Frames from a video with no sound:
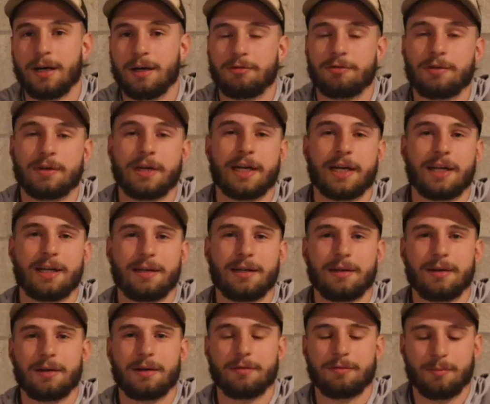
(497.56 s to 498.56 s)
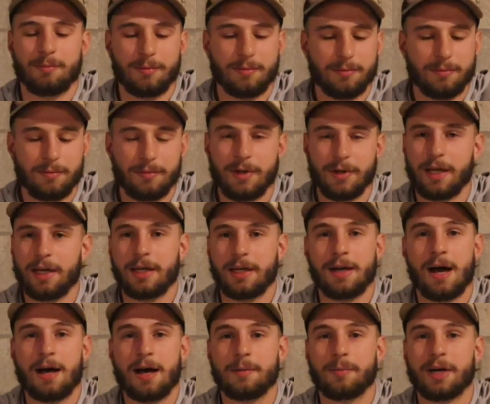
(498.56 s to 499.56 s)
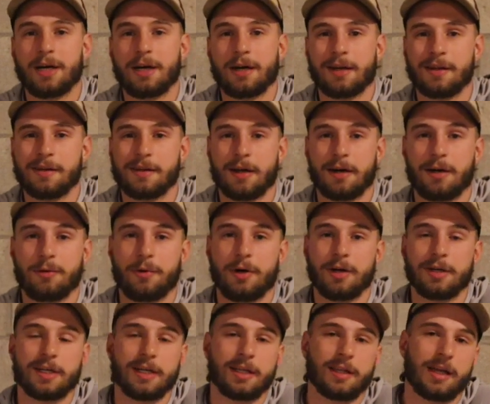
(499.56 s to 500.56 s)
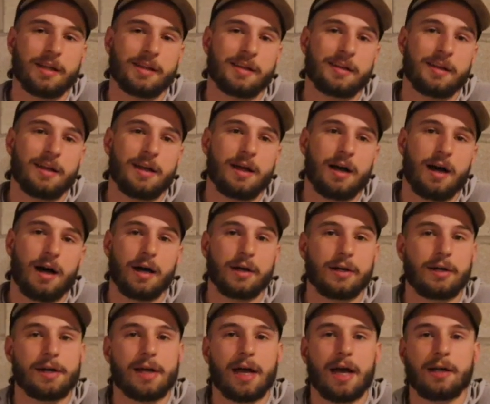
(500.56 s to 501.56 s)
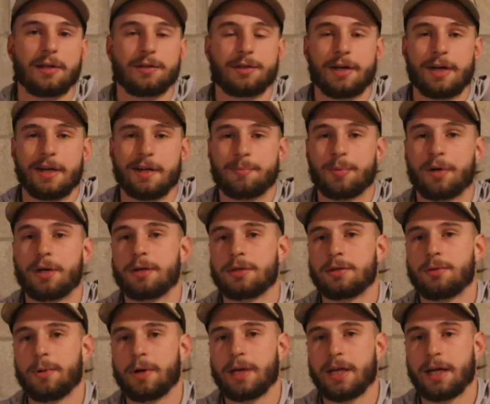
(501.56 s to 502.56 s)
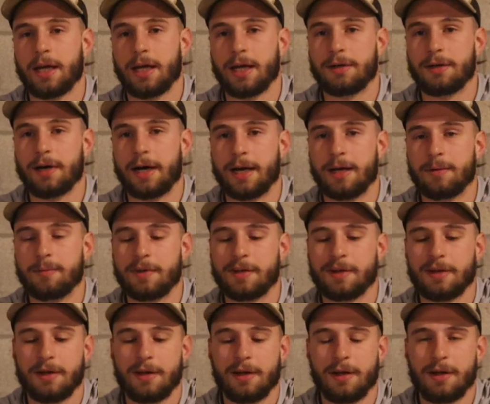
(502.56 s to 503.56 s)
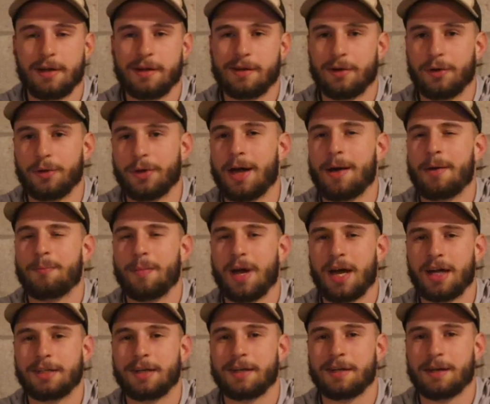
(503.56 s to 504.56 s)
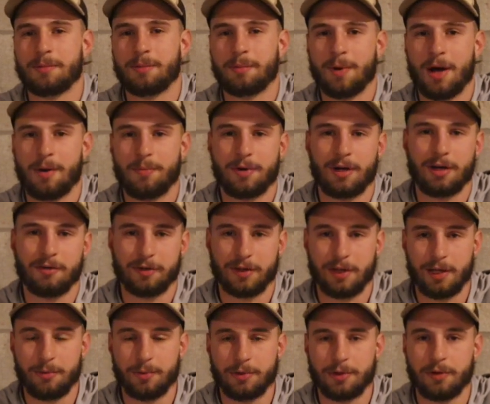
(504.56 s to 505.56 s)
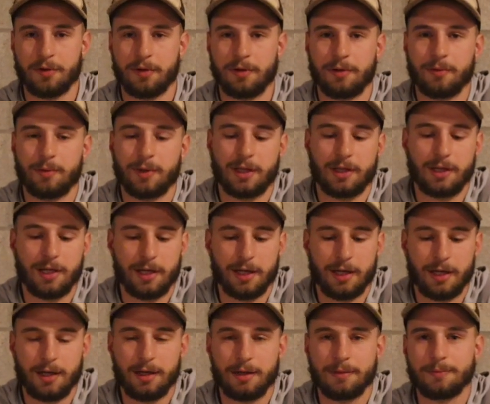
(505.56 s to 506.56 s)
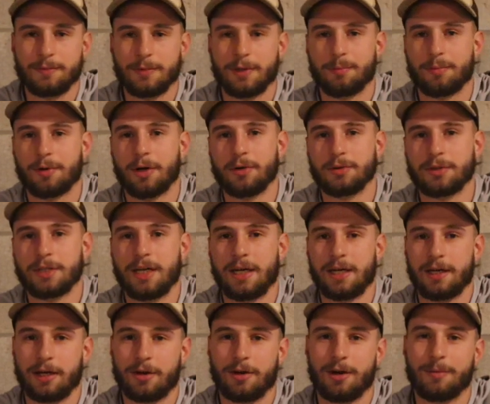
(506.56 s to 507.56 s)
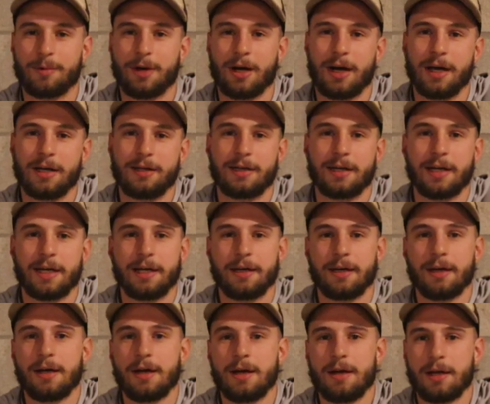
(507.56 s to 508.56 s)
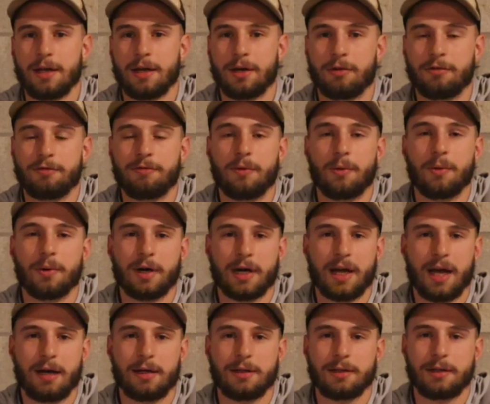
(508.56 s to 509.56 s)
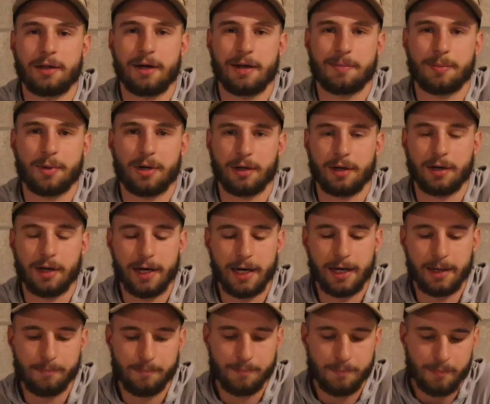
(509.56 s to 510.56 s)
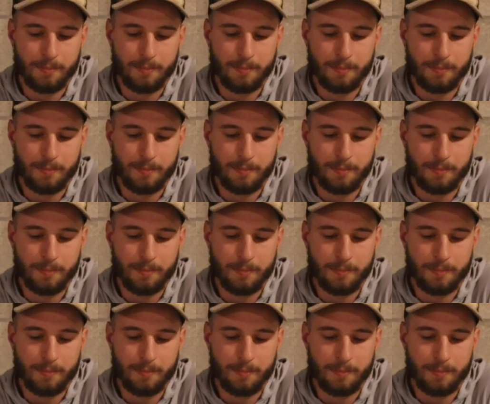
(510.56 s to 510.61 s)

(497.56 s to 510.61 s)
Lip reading: For any non-Americans that are watching, that's 100 calories per 28 grams. So that matches up about perfectly with the protein and carbohydrate. 4 calories per gram.